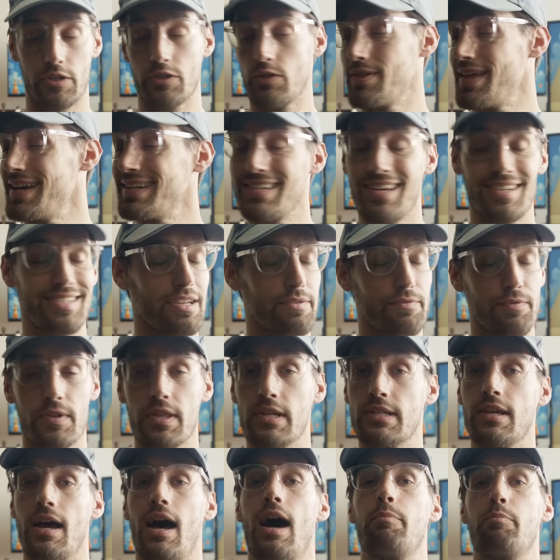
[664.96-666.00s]
So that does it for the
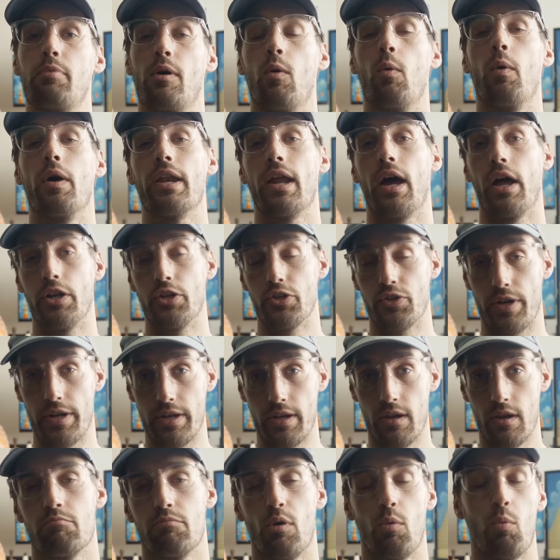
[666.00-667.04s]
top 100.
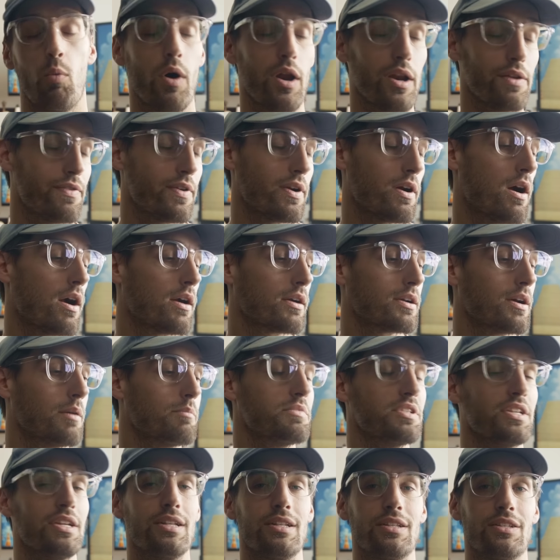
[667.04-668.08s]
But what if your art
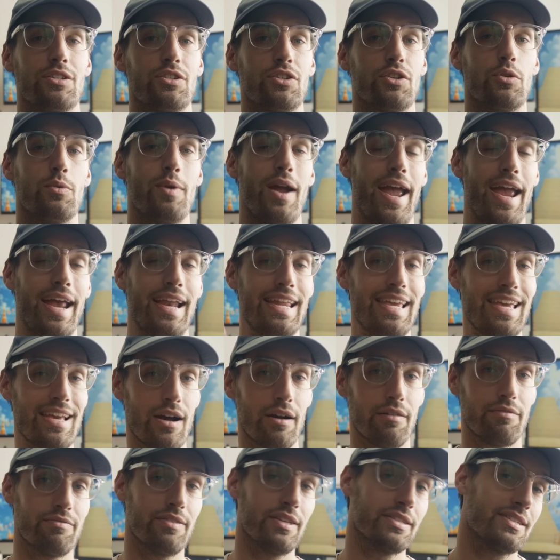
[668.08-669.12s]
comes into any
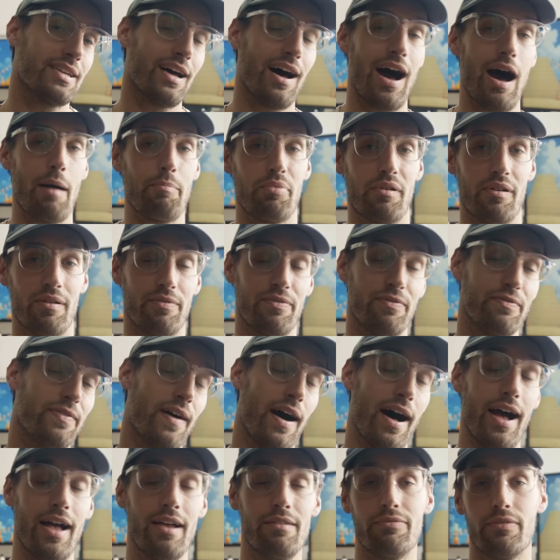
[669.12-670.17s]
of the top
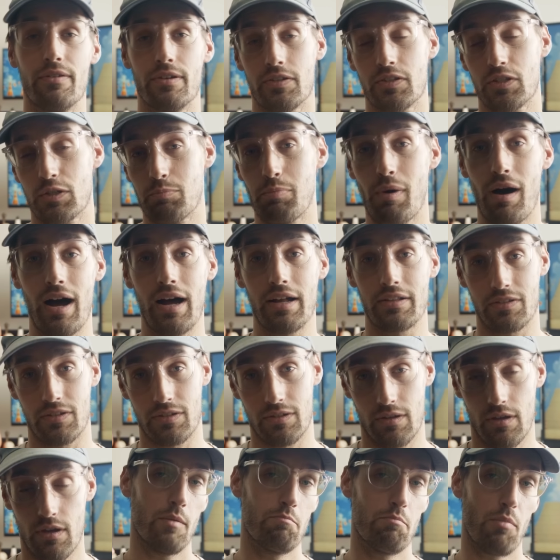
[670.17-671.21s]
5 spots?
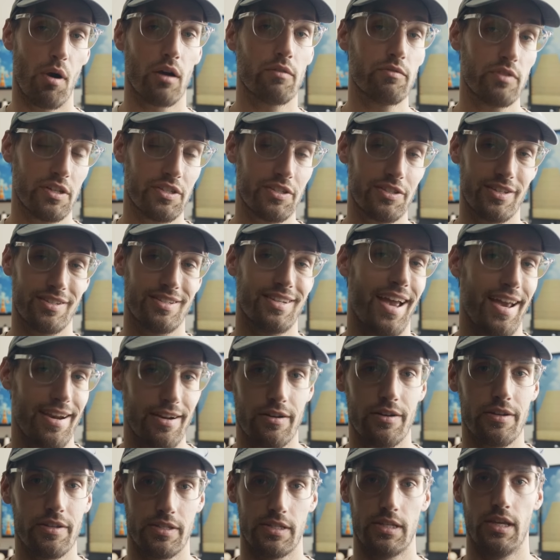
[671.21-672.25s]
Marvelous
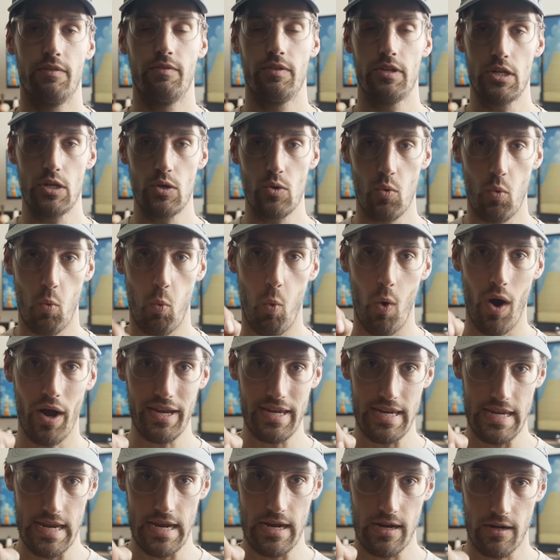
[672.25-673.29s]
Designer is giving you 1
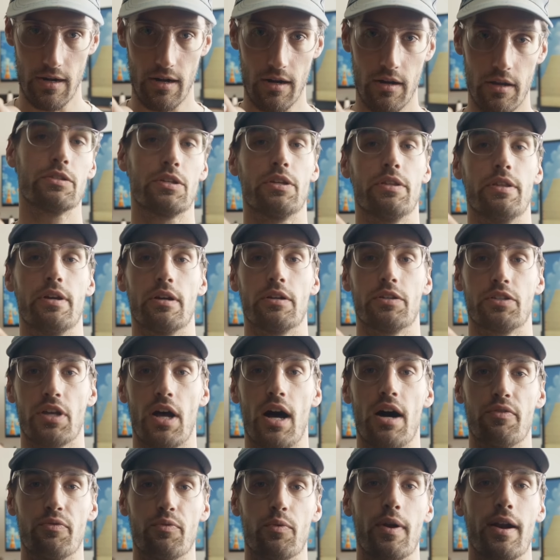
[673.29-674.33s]
year to their
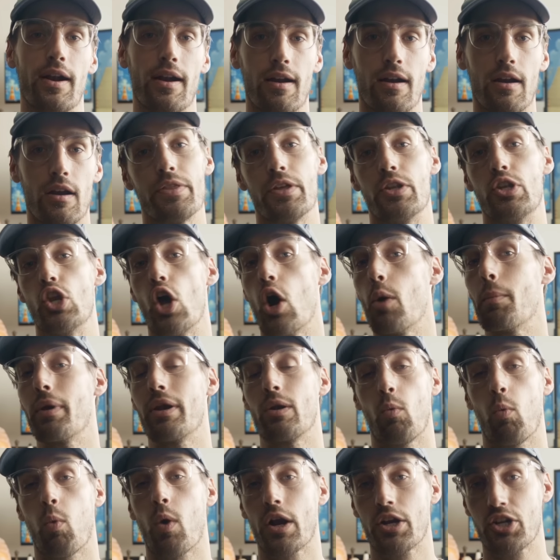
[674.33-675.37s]
software. The
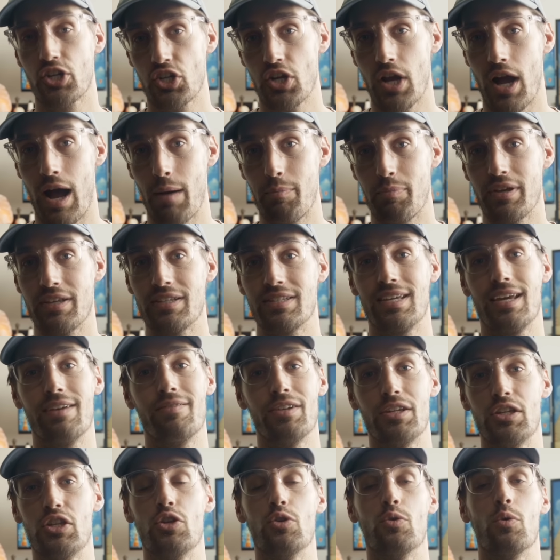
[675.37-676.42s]
Gnomon Workshop is
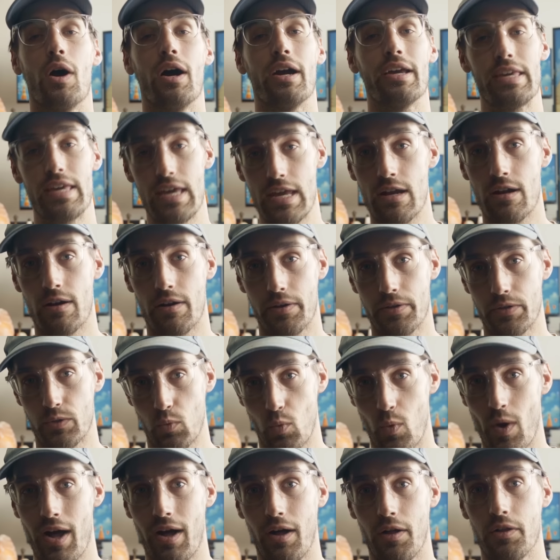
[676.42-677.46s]
giving you a year as
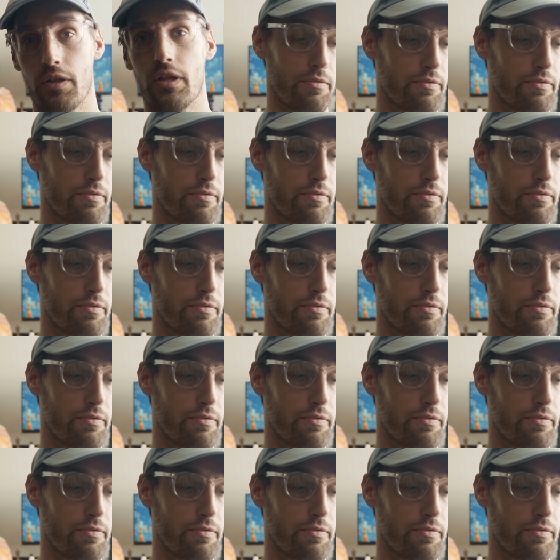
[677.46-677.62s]
well.